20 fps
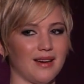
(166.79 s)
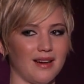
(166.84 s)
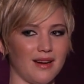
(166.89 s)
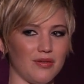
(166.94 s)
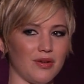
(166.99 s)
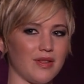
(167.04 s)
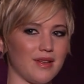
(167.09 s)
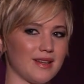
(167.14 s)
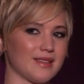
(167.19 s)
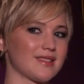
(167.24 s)
and
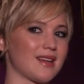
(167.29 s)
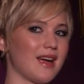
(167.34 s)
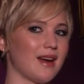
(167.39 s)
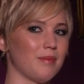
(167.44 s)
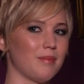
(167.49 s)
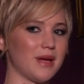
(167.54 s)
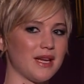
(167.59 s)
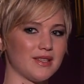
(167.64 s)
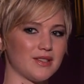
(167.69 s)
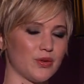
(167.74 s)
everything is kind
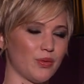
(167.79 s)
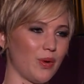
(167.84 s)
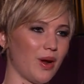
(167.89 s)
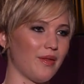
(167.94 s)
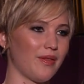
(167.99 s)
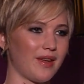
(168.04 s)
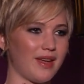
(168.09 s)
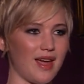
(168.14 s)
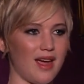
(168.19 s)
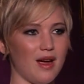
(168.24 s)
of based
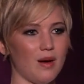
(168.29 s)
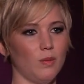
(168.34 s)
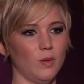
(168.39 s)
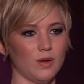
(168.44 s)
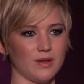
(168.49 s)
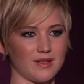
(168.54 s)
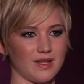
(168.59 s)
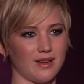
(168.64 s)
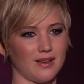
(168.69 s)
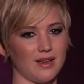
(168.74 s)
around the
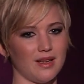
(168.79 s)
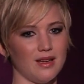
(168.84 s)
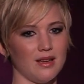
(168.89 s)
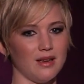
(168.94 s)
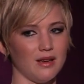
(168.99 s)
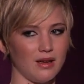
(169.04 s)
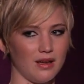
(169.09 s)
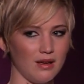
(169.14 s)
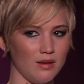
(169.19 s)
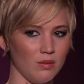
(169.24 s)
camera. It's like
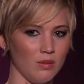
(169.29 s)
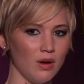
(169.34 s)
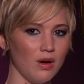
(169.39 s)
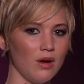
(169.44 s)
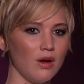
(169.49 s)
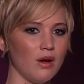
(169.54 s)
he he,